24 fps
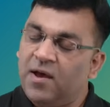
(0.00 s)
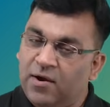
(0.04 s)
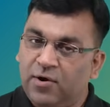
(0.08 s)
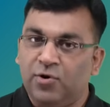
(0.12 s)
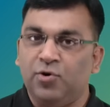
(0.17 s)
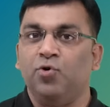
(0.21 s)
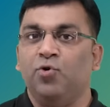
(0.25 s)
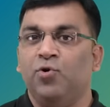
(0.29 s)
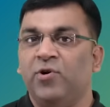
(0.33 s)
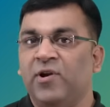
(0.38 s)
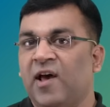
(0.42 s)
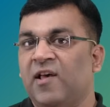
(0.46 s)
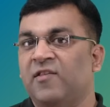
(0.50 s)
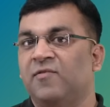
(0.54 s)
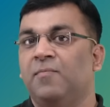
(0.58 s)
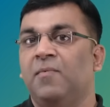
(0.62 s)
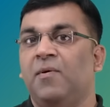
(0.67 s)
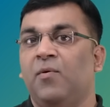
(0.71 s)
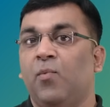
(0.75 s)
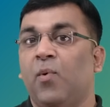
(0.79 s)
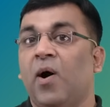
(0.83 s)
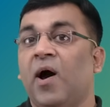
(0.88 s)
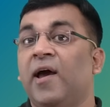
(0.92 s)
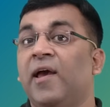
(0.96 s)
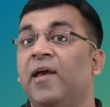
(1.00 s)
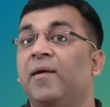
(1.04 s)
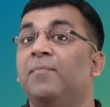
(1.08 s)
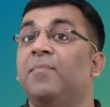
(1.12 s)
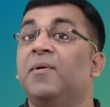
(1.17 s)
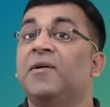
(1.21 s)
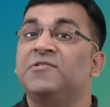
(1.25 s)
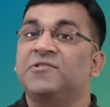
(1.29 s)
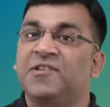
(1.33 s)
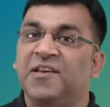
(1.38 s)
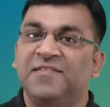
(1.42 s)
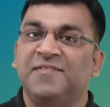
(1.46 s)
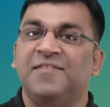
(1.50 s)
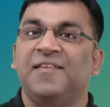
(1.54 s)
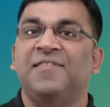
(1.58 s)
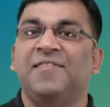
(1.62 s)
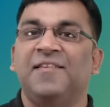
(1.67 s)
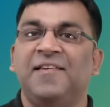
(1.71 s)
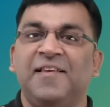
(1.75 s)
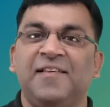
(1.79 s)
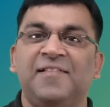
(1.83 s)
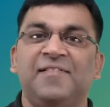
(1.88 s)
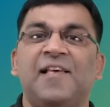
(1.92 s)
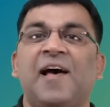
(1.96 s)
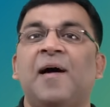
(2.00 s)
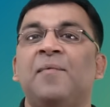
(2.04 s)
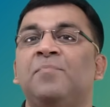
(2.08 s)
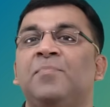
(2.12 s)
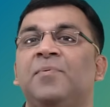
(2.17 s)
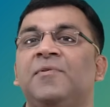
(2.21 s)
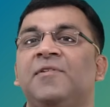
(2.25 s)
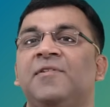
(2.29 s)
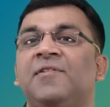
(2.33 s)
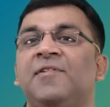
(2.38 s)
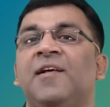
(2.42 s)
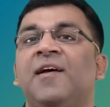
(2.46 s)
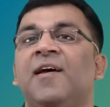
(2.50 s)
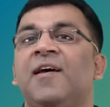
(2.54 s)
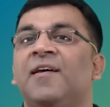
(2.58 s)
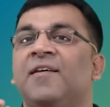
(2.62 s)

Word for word: Don't ask me why, but just as an example,